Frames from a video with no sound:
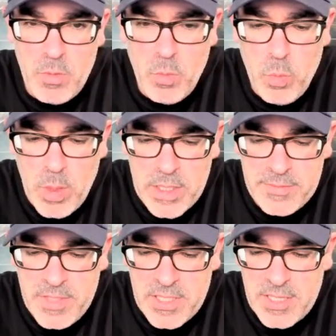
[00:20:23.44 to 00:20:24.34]
One
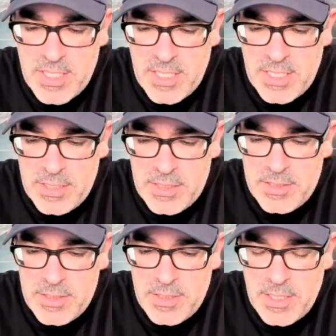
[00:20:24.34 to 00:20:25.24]
of the
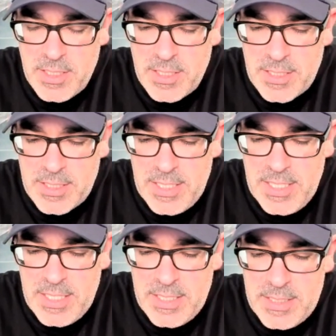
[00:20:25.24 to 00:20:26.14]
things
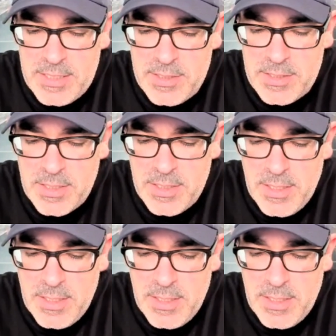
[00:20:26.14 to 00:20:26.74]
is,